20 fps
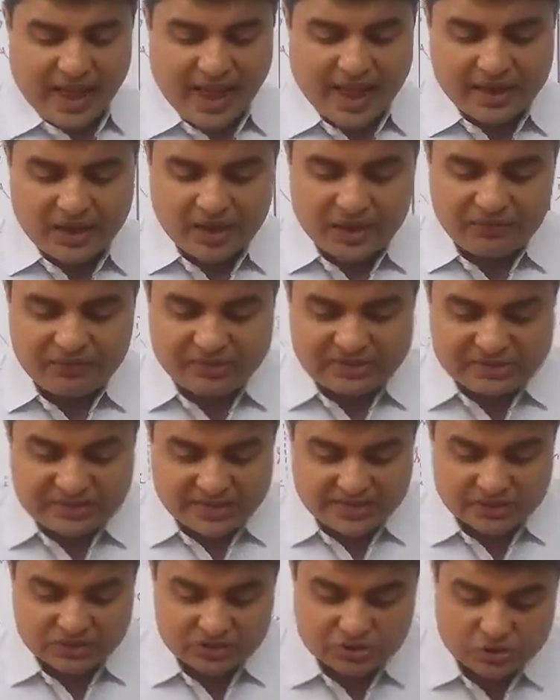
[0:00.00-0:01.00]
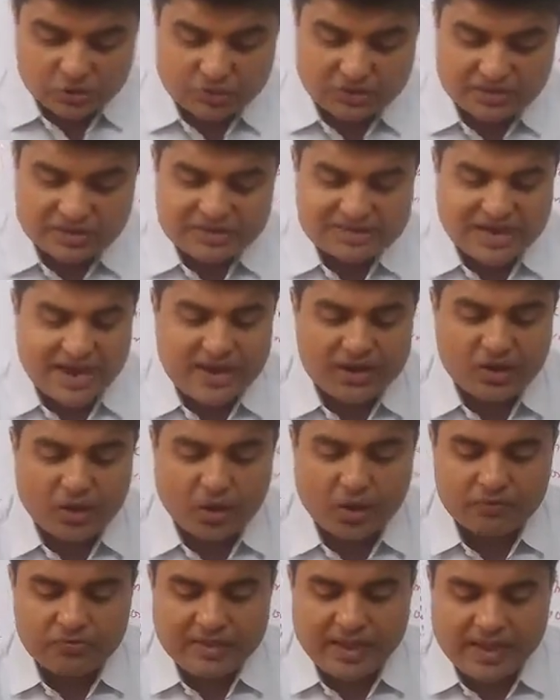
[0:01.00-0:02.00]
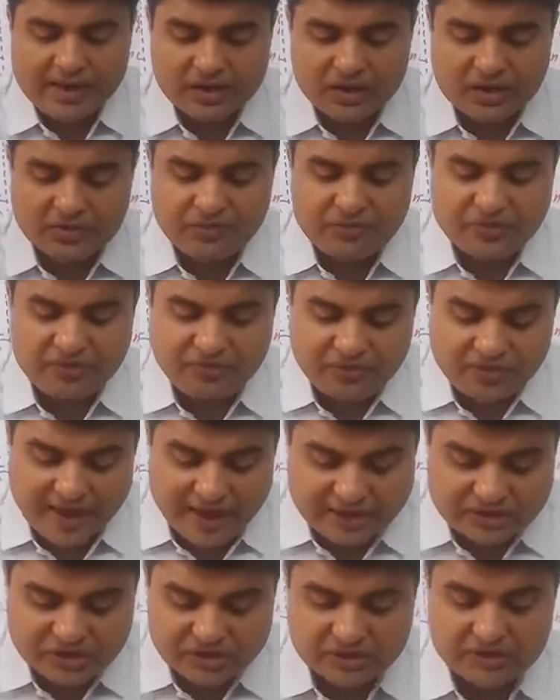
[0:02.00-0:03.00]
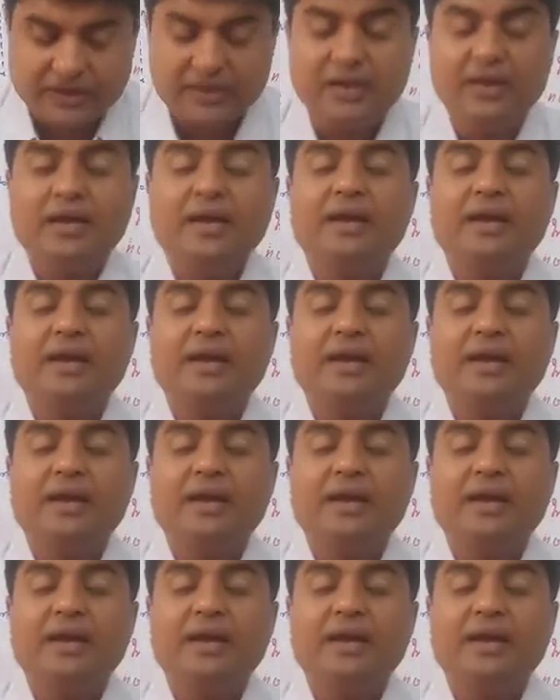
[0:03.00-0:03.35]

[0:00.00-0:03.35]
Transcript: angle of incidence to the sine of the angle of refraction